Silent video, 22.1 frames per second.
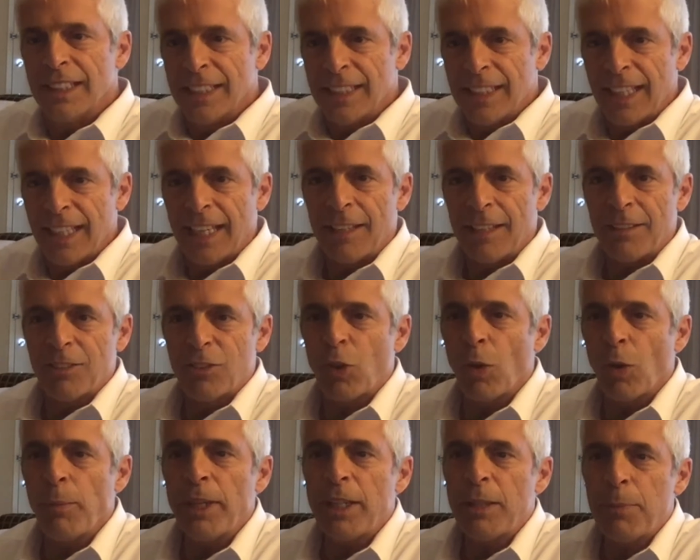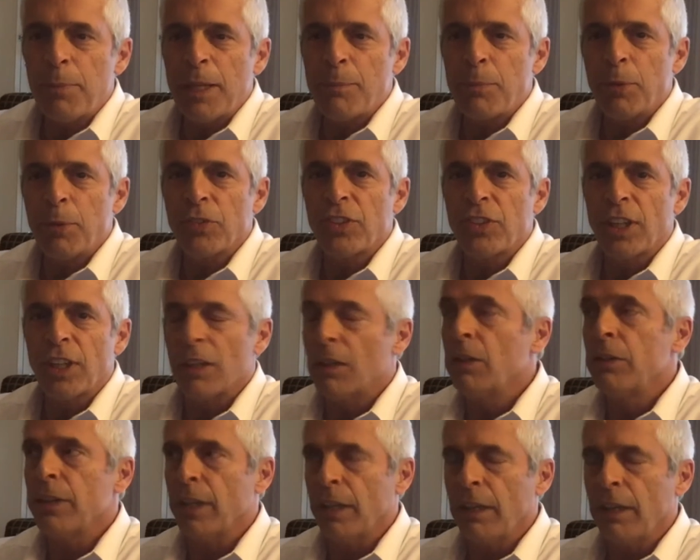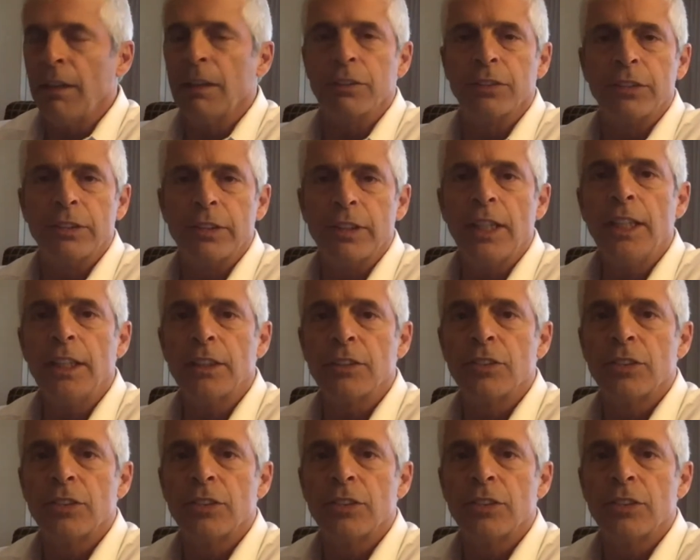And so many people say, oh, yes, yes.